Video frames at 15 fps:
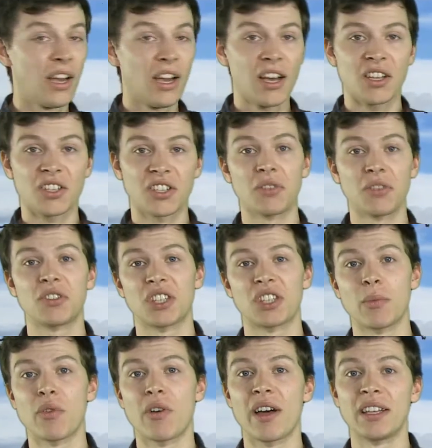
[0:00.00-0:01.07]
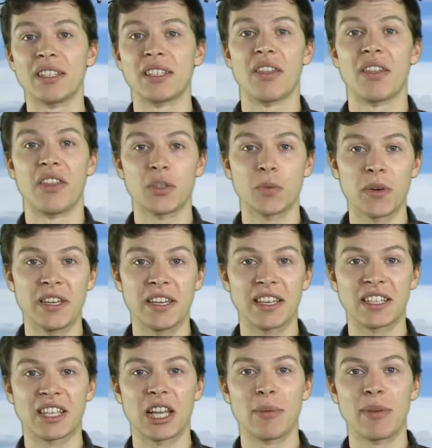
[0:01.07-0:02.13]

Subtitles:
So to summarise, this week it's going